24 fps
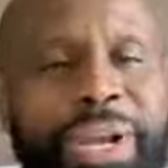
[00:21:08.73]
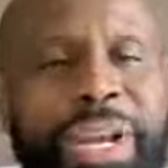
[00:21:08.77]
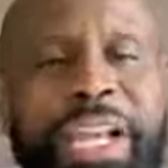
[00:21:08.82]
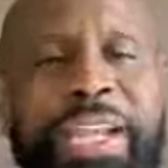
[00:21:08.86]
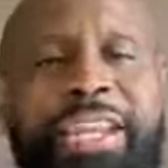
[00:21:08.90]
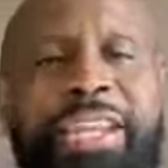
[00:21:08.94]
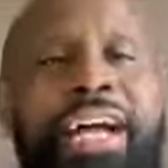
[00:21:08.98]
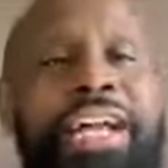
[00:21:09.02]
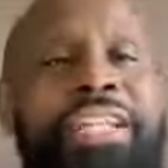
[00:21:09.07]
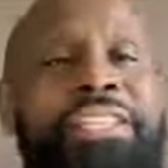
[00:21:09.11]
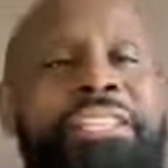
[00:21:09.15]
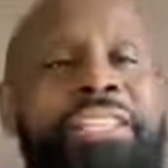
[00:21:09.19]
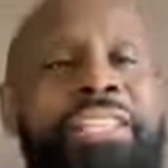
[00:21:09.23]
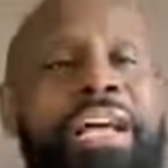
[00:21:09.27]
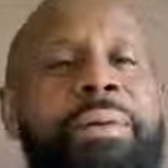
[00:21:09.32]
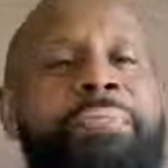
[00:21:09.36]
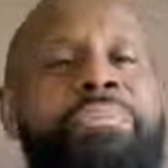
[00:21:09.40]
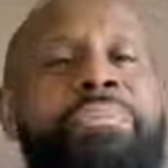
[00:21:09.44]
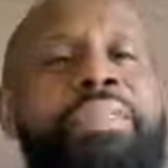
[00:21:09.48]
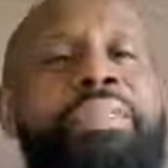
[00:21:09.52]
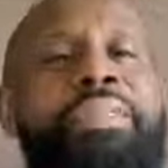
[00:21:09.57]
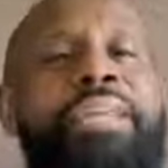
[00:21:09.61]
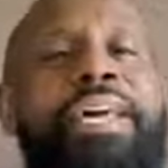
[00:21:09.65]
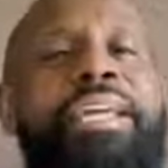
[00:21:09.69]
we done done
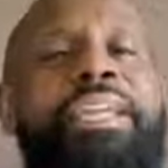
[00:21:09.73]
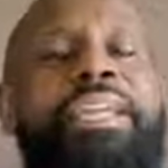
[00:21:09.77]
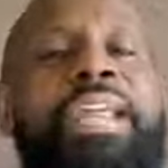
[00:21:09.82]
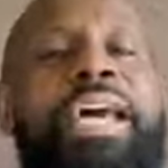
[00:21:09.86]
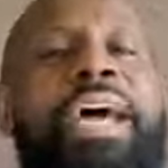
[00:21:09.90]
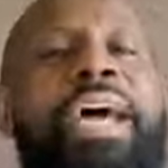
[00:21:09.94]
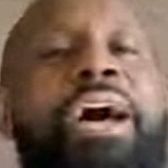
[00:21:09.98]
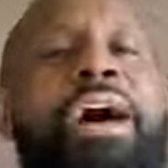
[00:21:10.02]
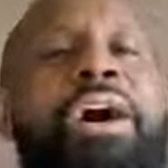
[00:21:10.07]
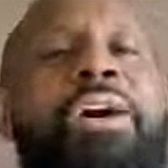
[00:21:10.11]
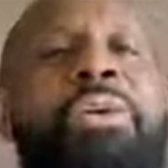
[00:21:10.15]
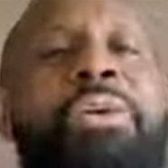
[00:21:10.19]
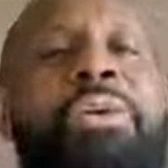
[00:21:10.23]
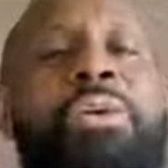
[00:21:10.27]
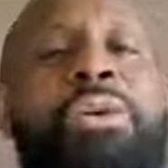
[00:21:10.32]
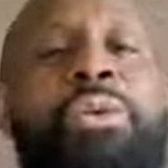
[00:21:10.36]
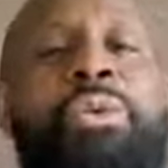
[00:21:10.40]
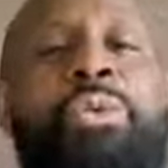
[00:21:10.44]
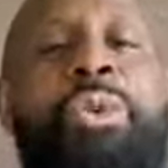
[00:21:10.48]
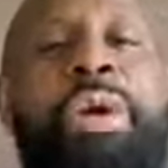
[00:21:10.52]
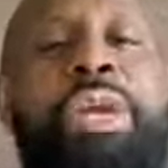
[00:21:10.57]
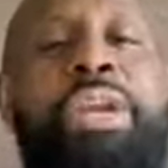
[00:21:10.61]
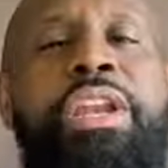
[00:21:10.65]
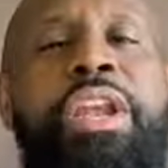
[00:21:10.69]
something that now
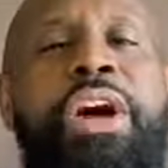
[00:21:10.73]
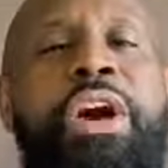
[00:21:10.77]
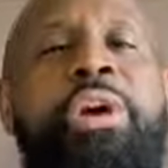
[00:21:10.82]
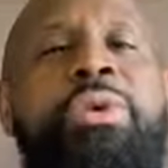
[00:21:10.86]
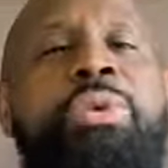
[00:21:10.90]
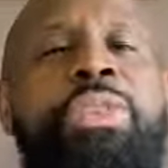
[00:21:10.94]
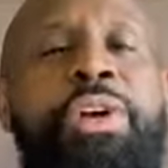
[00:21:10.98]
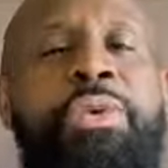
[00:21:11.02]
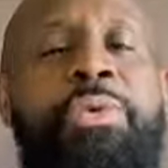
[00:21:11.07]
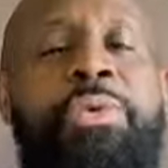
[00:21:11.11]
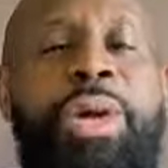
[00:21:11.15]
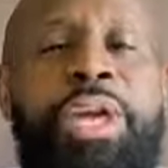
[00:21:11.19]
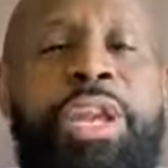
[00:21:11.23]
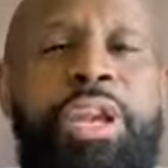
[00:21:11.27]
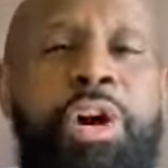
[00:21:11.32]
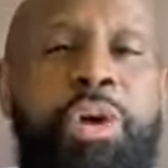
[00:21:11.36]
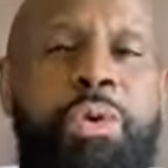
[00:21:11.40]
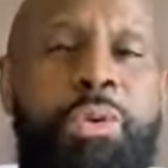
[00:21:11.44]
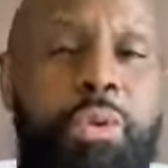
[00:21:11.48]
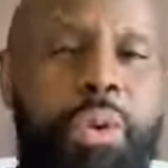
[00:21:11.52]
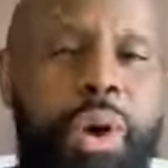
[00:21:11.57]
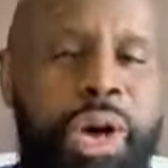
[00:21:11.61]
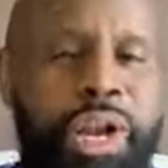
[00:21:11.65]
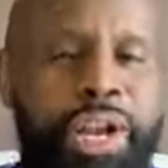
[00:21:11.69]
we know that we
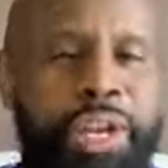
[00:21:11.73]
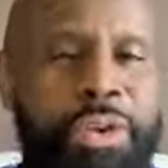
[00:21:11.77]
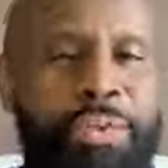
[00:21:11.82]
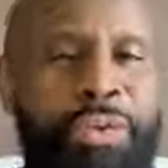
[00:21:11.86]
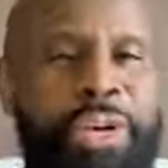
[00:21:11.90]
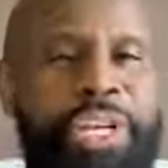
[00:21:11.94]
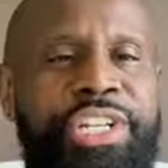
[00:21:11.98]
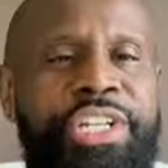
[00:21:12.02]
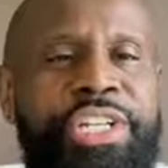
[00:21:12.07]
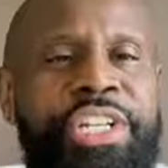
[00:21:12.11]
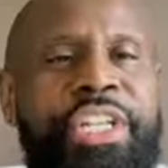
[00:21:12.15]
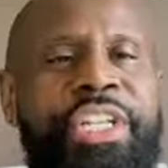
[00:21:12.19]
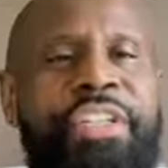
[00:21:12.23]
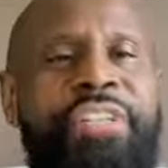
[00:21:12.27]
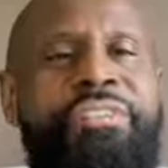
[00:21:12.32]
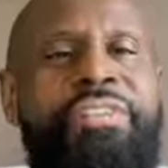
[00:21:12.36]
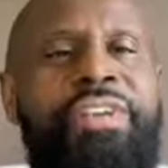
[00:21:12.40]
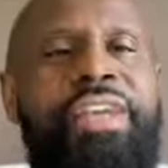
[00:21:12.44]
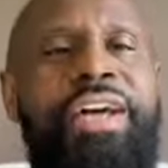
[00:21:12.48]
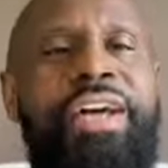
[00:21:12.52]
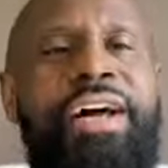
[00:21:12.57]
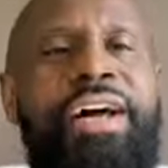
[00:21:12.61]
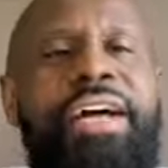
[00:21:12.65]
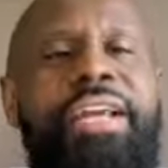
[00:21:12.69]
don't want it, we shouldn't have
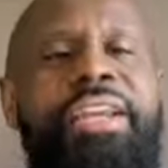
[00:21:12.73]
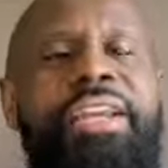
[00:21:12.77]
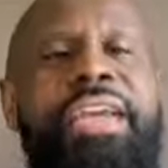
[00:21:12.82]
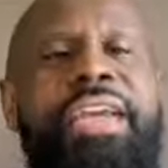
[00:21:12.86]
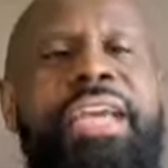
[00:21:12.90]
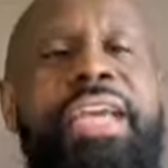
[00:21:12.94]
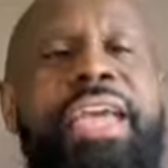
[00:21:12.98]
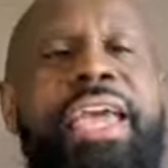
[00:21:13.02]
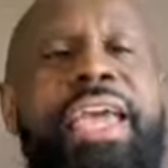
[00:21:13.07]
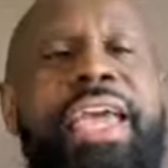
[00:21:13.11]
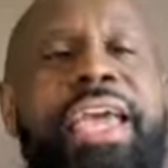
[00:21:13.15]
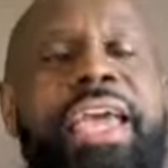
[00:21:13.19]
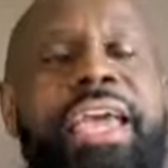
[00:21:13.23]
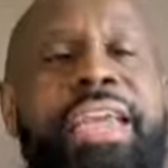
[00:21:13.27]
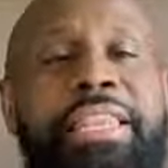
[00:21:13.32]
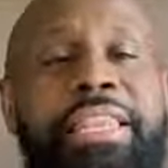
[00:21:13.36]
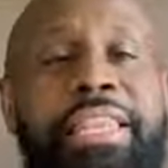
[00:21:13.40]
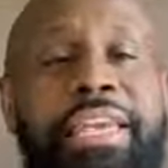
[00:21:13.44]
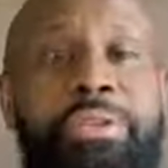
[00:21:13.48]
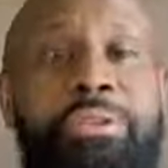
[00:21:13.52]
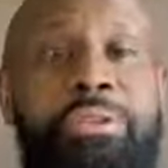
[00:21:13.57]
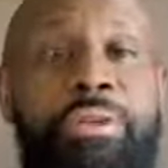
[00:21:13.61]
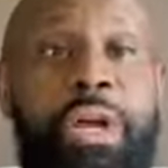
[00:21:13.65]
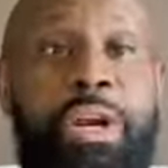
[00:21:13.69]
done. And
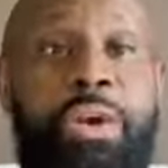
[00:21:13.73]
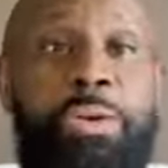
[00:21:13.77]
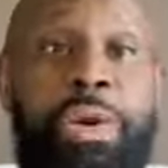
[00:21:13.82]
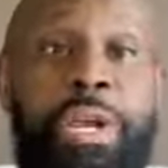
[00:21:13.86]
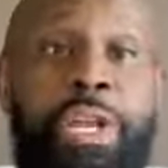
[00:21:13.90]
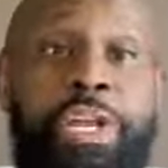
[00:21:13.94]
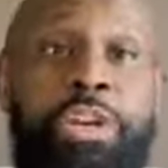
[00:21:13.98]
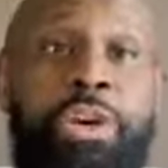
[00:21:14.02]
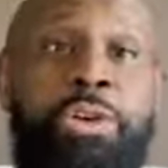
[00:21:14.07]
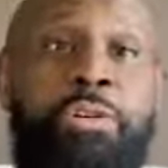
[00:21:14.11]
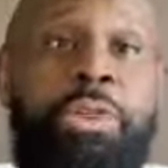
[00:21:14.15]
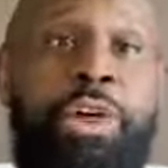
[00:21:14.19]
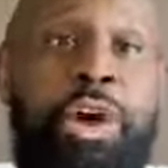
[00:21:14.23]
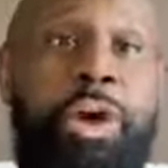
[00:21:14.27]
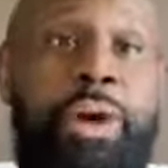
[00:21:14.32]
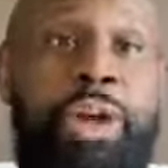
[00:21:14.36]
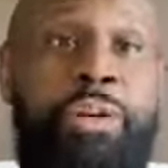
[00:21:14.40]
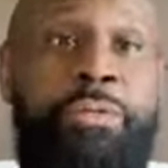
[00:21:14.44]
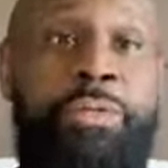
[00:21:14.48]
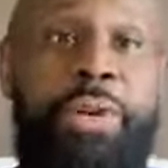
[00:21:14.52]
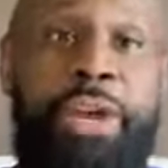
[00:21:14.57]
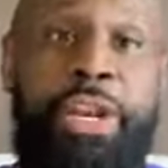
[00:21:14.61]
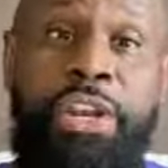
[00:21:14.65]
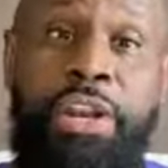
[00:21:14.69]
then what do we do though
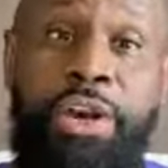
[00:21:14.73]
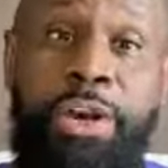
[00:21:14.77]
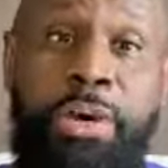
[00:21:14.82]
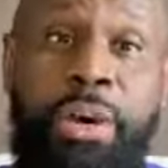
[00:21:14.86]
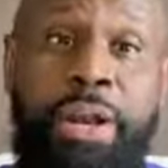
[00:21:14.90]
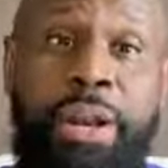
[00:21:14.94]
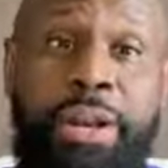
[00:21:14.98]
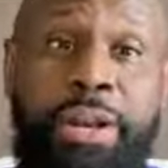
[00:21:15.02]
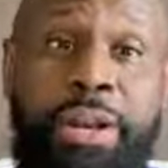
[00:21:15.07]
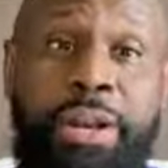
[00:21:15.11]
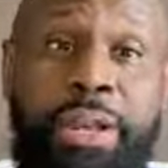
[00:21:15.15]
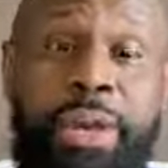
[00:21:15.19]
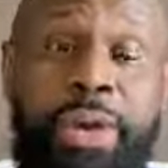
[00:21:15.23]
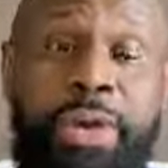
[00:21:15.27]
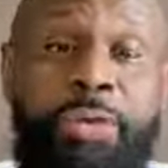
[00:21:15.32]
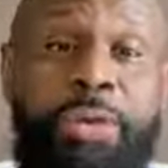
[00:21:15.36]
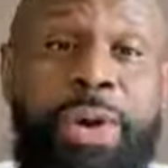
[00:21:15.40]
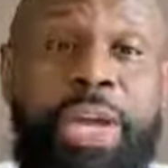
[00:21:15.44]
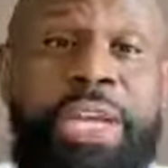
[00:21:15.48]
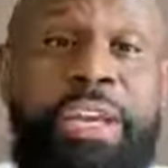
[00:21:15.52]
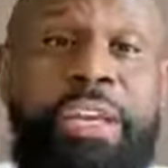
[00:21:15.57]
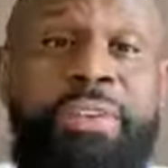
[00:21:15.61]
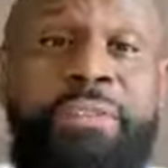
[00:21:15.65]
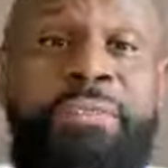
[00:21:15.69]
if we do it?
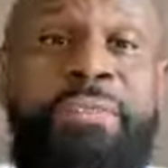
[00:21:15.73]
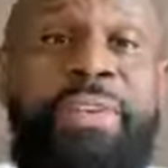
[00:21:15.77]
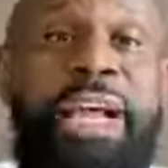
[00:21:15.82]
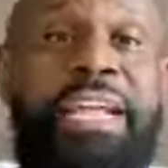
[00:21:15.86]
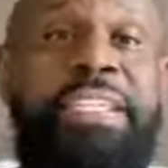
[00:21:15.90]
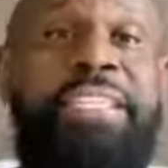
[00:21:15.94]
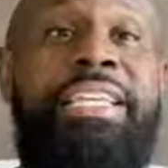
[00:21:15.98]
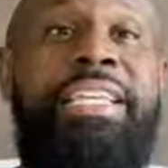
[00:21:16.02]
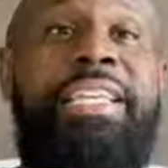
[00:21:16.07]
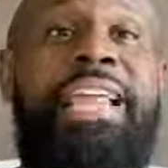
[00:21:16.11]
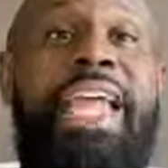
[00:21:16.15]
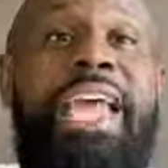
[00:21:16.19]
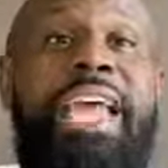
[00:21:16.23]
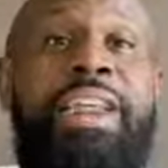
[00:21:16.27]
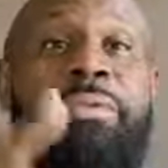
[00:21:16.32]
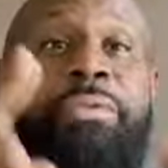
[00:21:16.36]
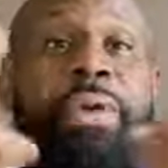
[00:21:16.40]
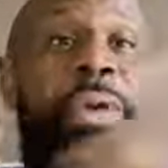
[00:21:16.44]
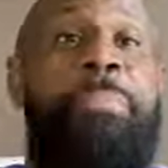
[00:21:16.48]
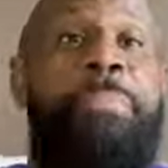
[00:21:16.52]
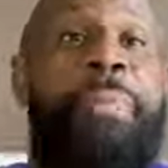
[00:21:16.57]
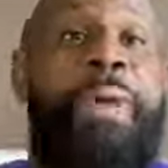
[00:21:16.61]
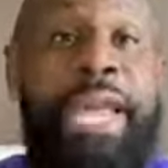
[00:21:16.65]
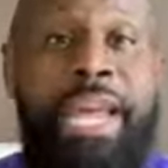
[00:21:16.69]
We confess it and
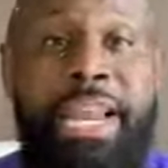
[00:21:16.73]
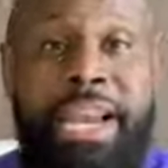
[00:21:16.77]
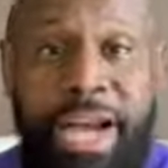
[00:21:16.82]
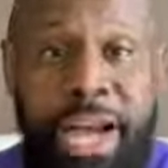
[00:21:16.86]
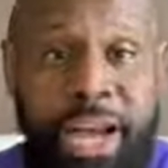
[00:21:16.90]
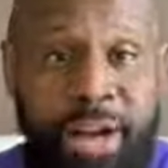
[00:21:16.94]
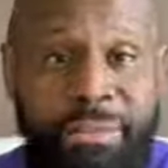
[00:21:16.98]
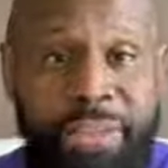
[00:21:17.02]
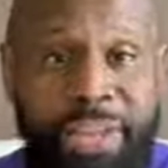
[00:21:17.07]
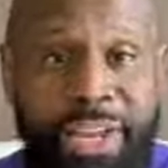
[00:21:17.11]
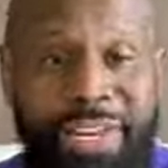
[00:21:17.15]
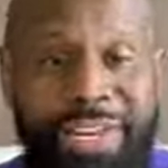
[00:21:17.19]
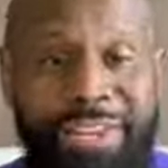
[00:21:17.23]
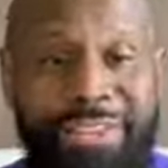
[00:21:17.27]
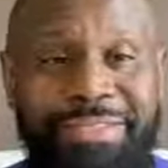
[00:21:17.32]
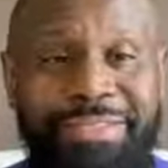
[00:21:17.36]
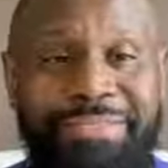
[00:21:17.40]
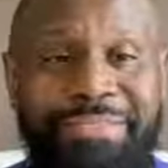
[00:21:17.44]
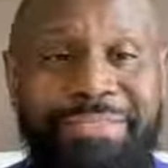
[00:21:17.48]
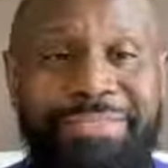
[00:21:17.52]
repent of it.